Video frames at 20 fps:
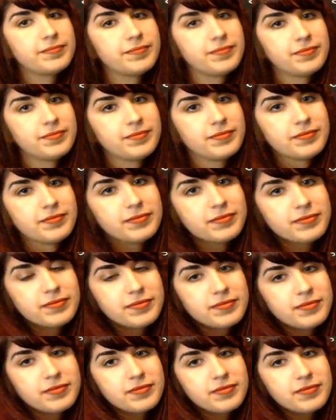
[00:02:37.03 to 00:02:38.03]

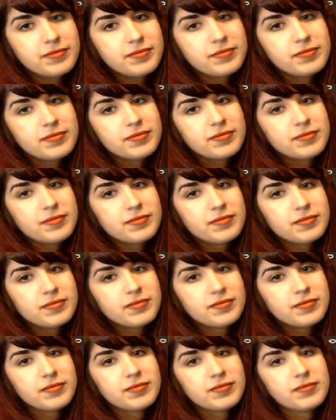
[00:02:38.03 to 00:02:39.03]

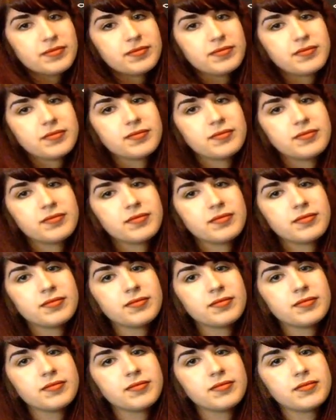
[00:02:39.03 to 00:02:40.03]

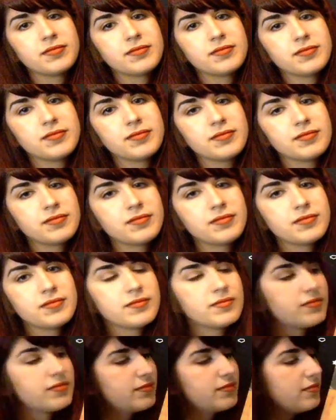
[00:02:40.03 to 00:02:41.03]

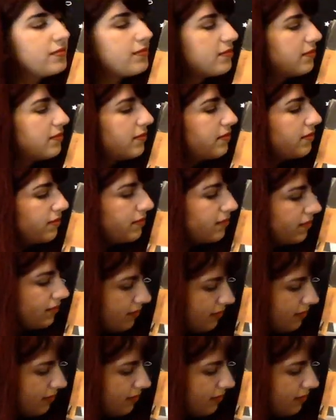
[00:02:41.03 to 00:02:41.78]
No one is speaking in this clip.